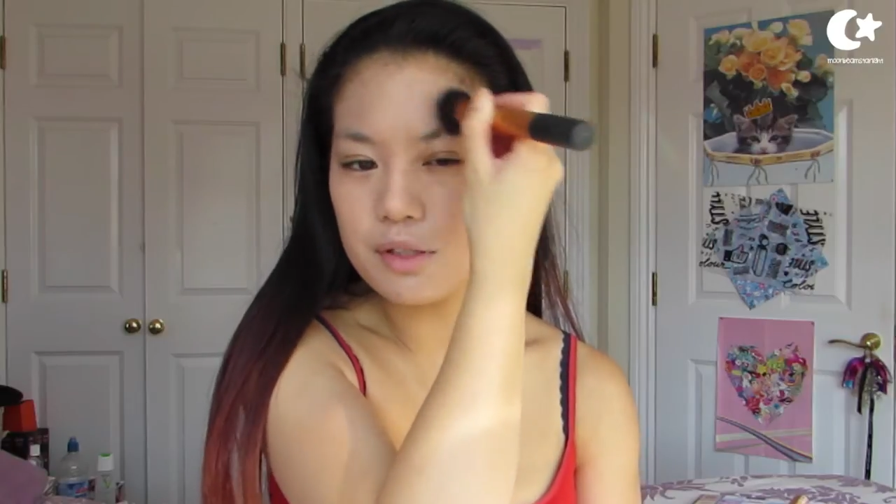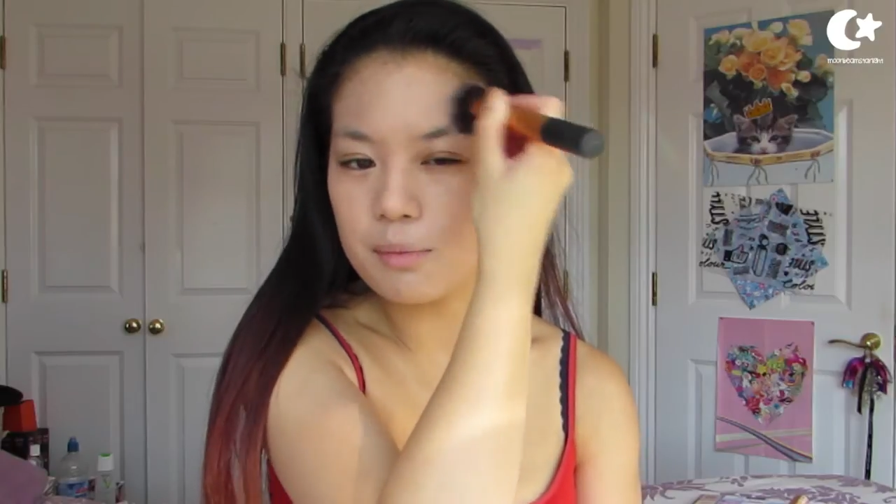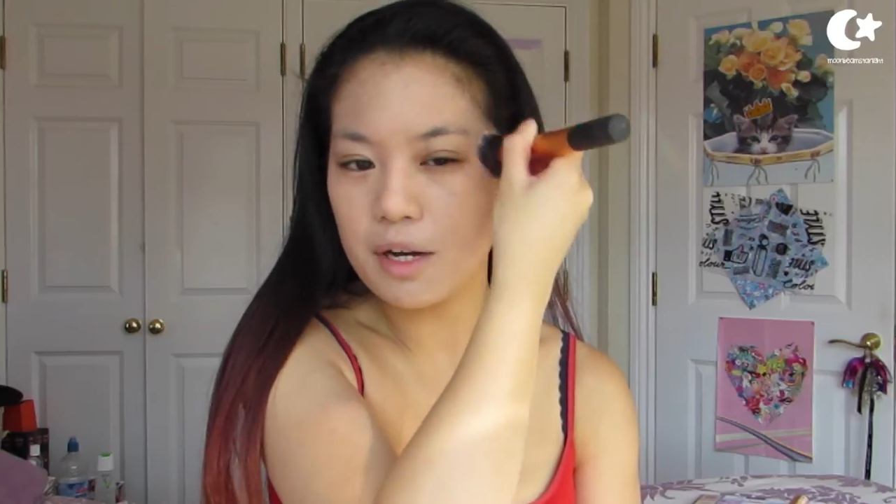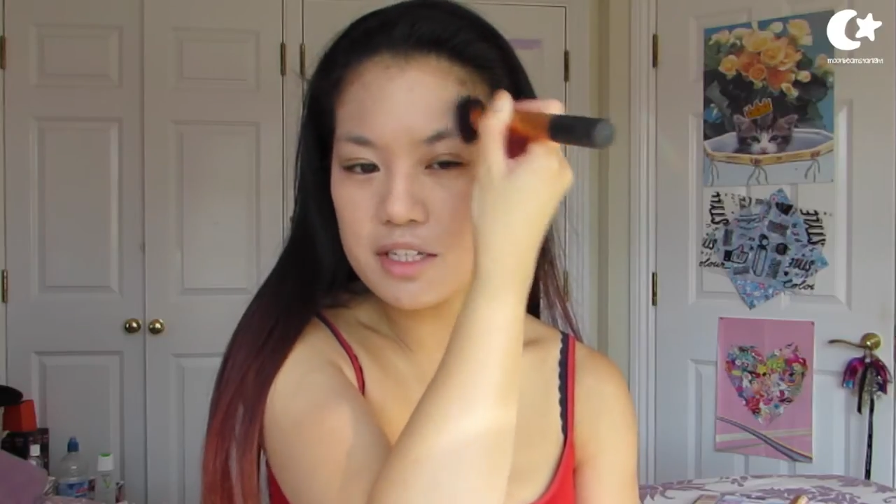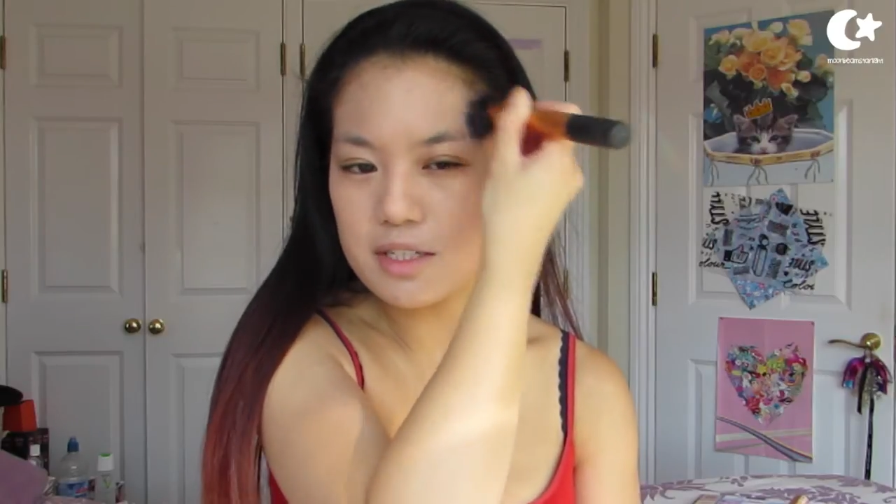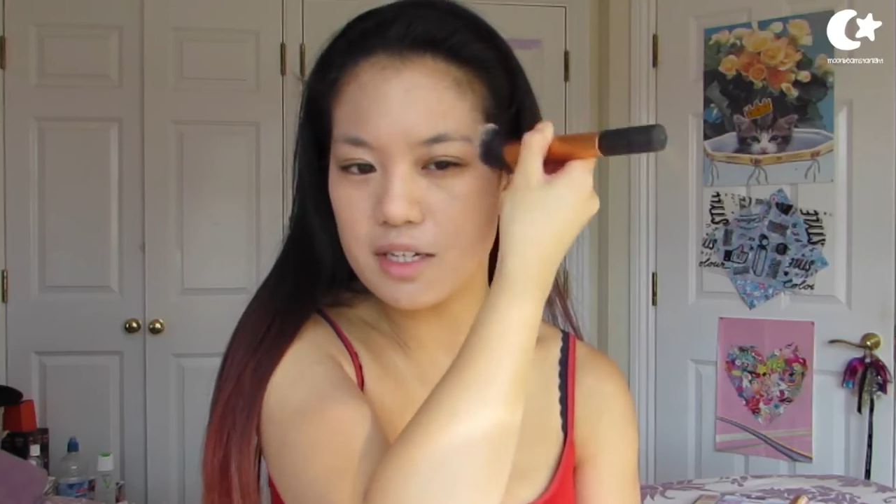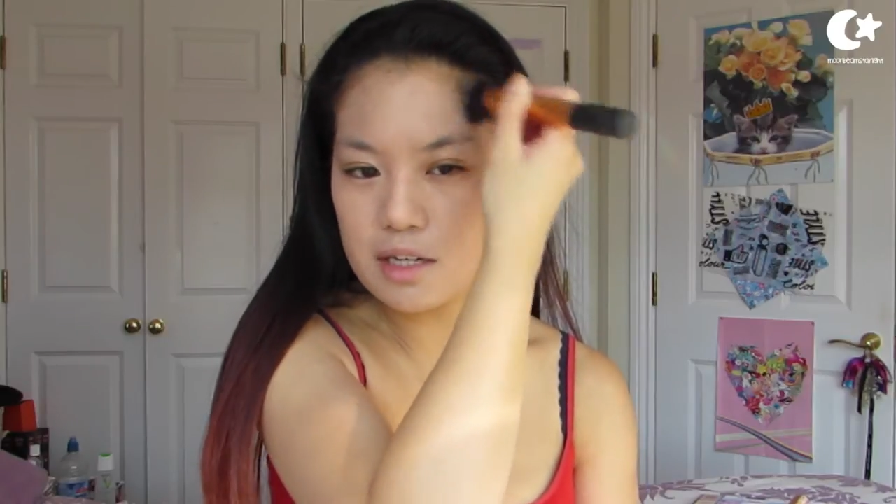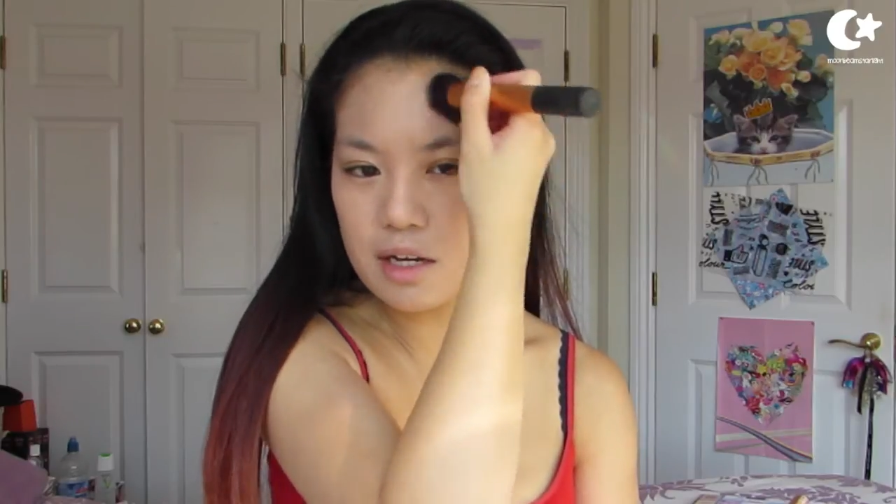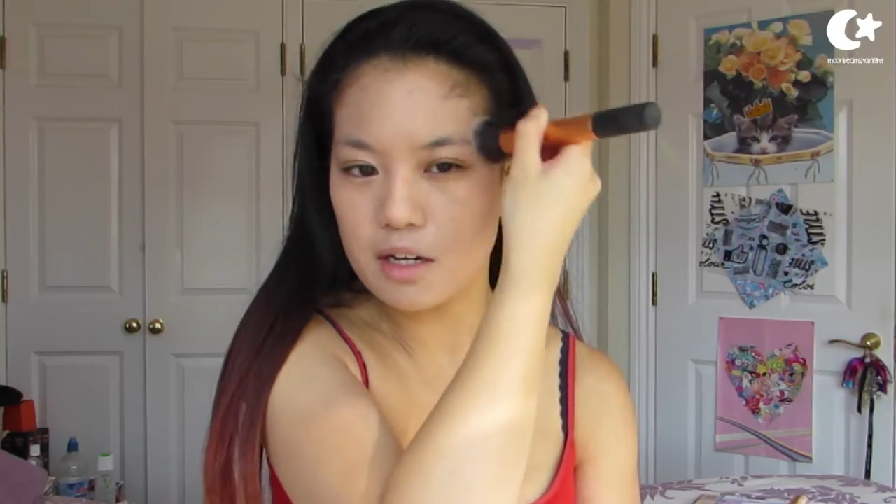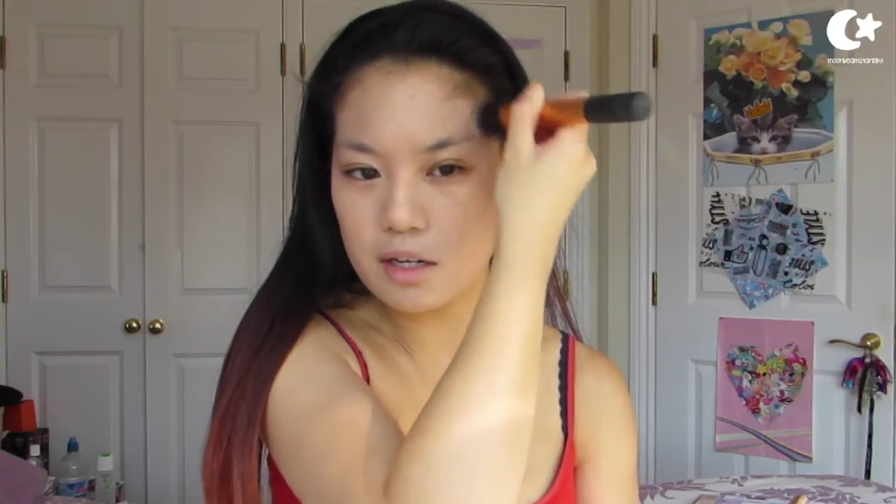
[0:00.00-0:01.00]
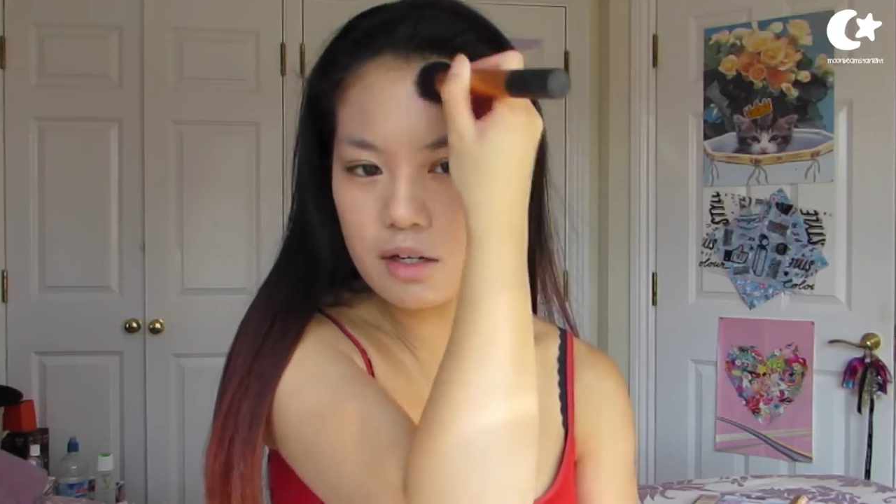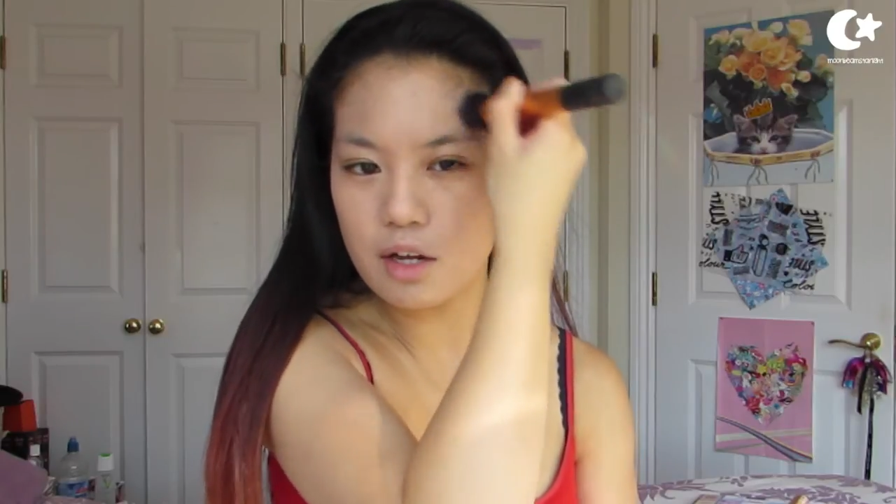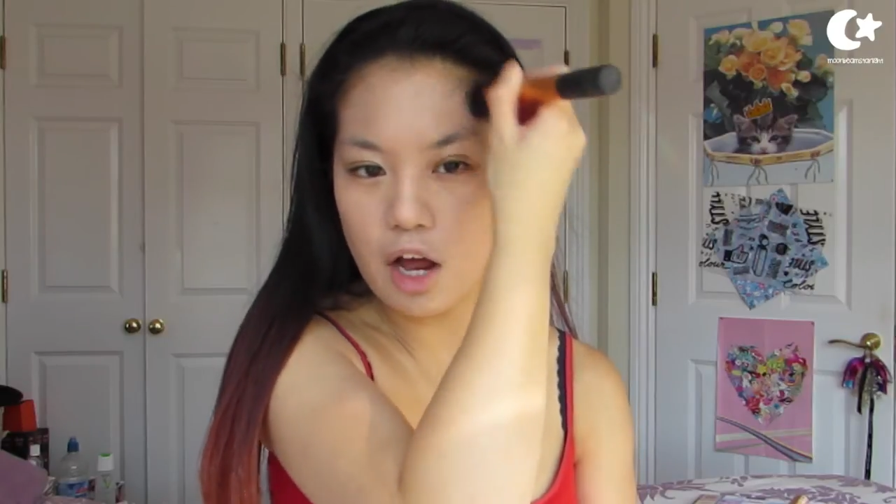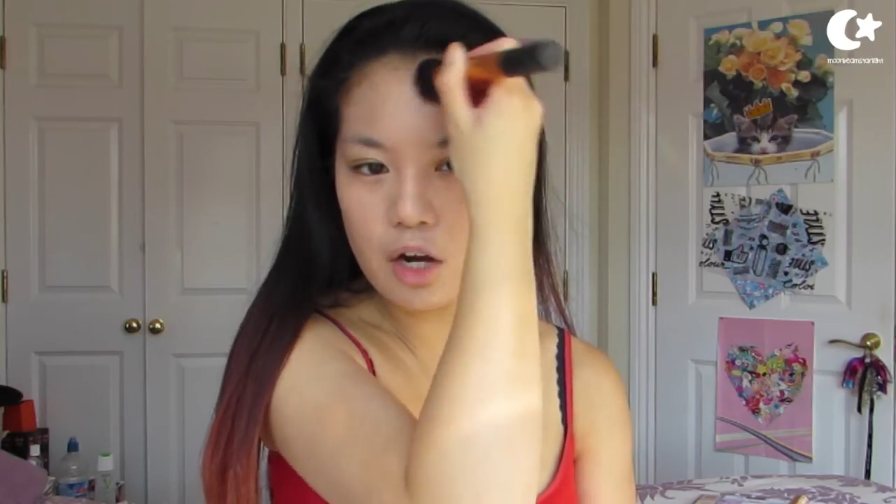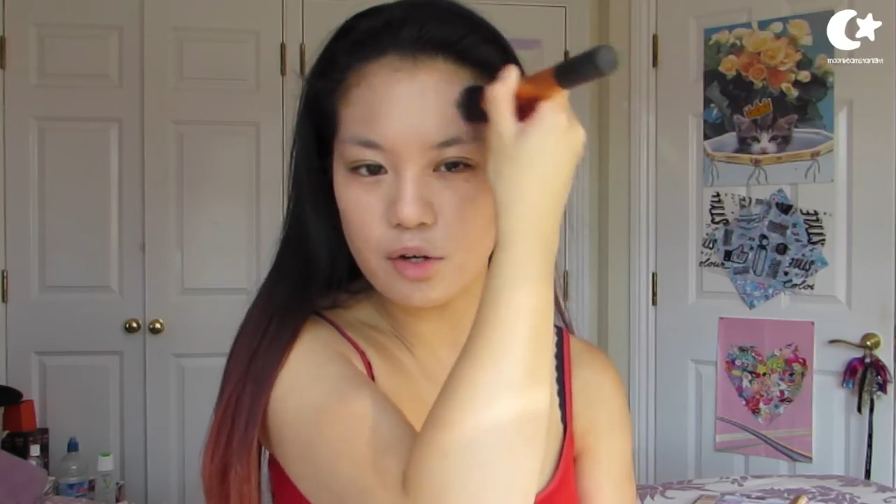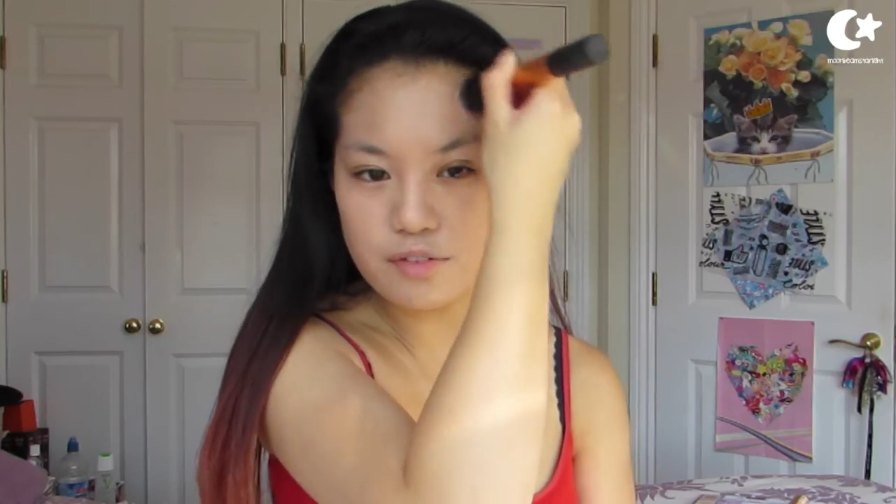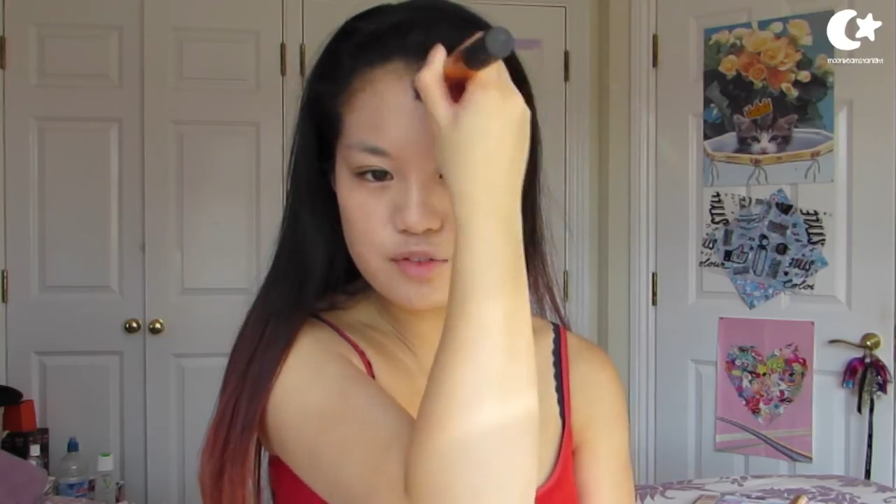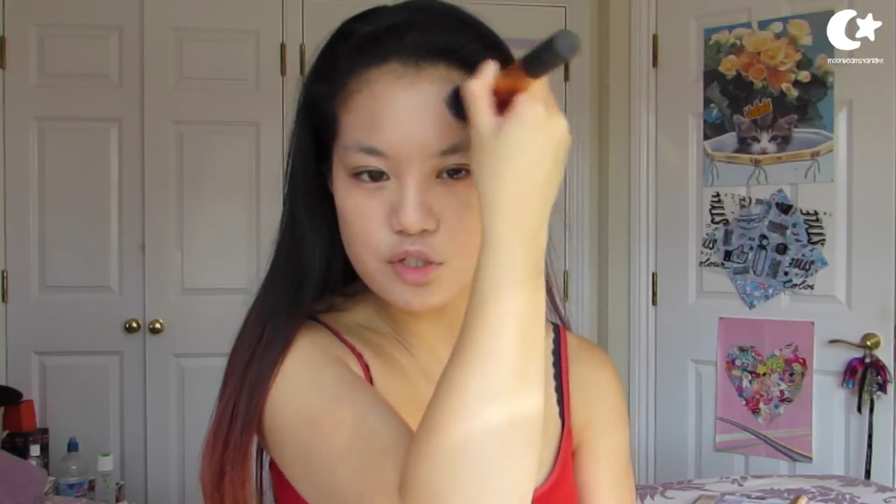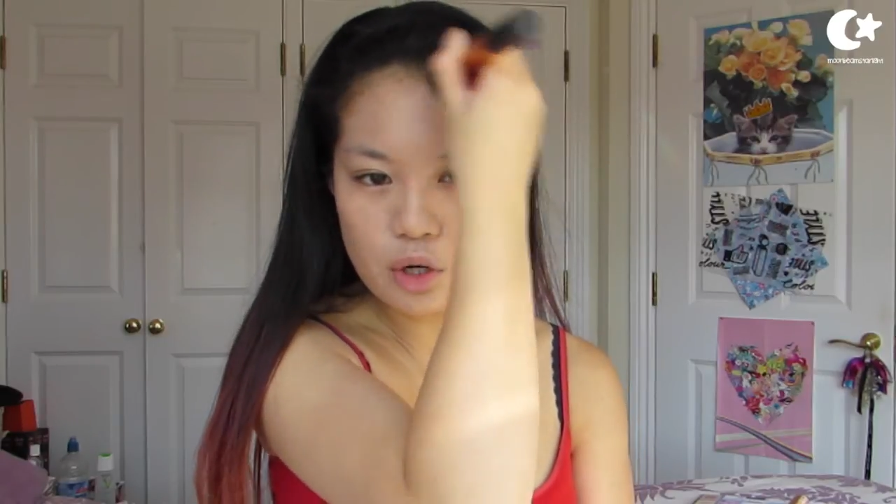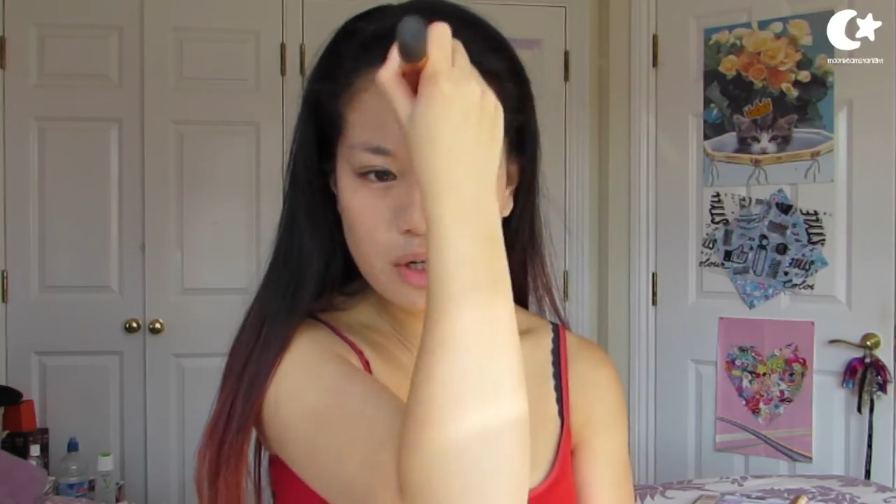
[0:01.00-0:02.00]
you might see a lot
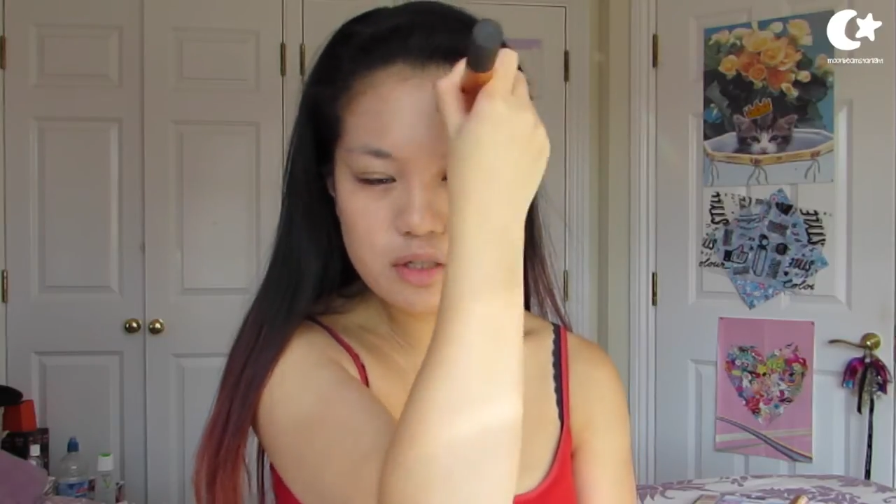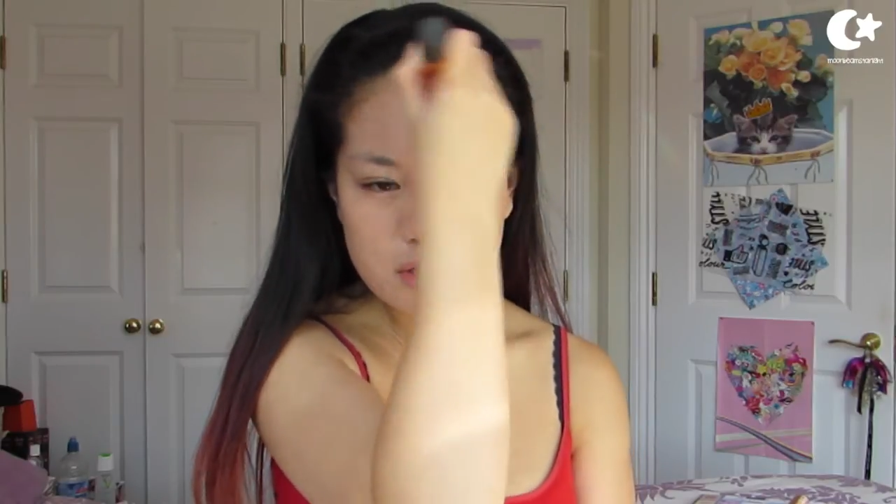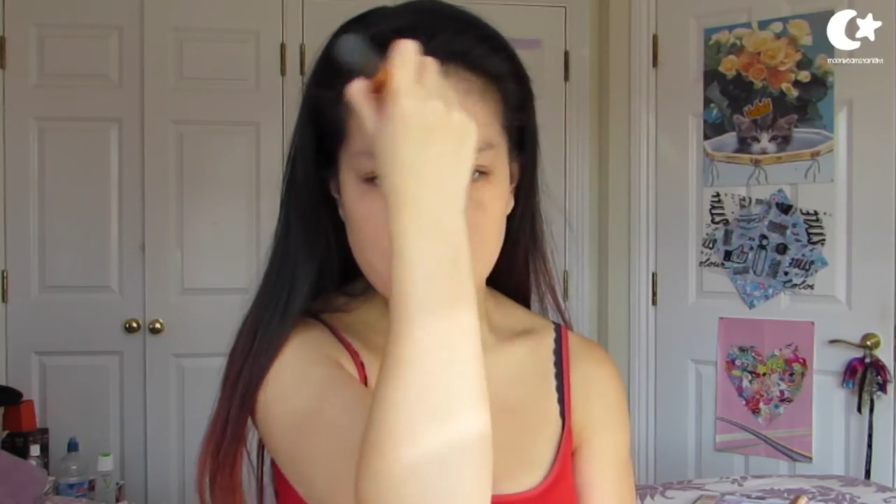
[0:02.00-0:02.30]
of dots.